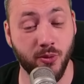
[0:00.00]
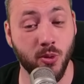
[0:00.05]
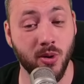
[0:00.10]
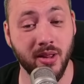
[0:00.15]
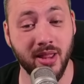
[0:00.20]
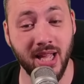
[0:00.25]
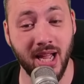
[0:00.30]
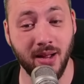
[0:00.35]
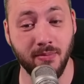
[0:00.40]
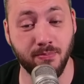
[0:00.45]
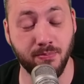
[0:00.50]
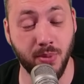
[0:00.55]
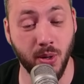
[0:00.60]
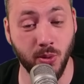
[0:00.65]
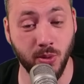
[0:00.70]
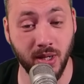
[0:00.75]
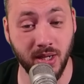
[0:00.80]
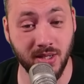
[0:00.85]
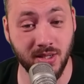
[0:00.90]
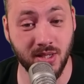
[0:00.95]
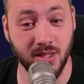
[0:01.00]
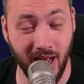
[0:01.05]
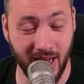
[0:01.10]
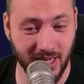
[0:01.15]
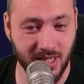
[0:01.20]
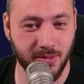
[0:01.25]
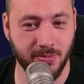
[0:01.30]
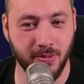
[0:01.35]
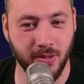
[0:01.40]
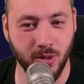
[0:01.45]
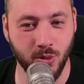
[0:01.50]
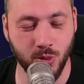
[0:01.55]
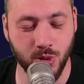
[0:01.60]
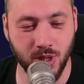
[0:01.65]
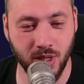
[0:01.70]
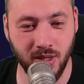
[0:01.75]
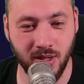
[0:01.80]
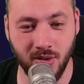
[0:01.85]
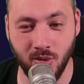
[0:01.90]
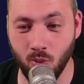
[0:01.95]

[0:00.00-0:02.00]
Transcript: that bonus explosion.